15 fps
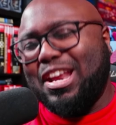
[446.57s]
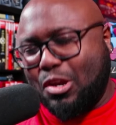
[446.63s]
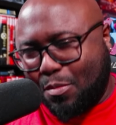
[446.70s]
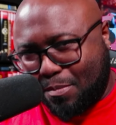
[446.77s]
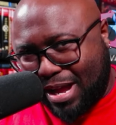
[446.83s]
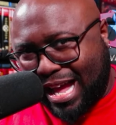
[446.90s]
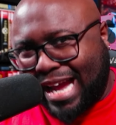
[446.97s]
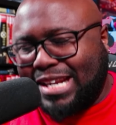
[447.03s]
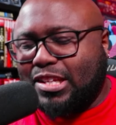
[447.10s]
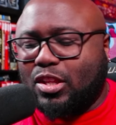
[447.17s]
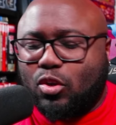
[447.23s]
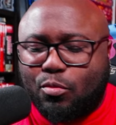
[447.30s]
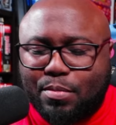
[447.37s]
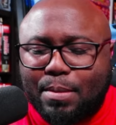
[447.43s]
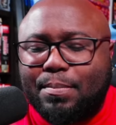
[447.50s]
your mind a
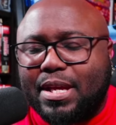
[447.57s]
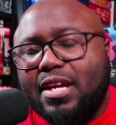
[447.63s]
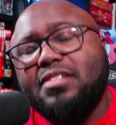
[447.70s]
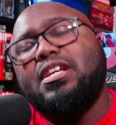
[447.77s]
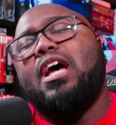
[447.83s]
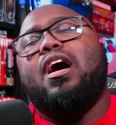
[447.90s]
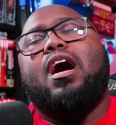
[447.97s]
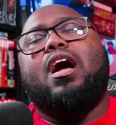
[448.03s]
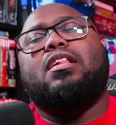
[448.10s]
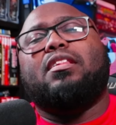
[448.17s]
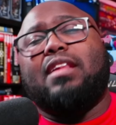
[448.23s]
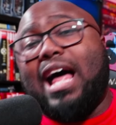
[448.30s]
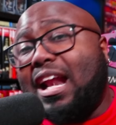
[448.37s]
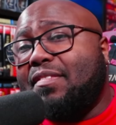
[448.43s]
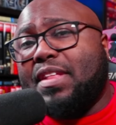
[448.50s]
little bit, because a
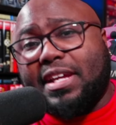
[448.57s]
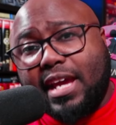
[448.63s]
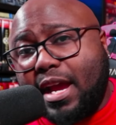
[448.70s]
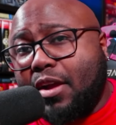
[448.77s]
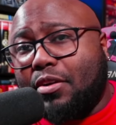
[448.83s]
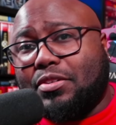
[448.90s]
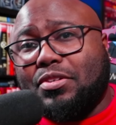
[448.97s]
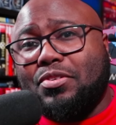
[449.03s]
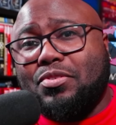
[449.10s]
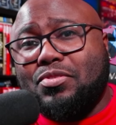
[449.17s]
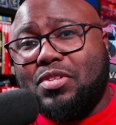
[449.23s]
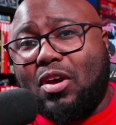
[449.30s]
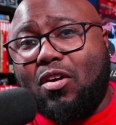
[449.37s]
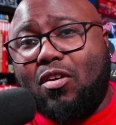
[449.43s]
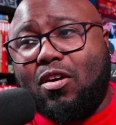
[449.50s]
lot of the characters
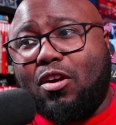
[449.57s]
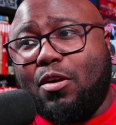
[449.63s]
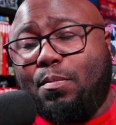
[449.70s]
are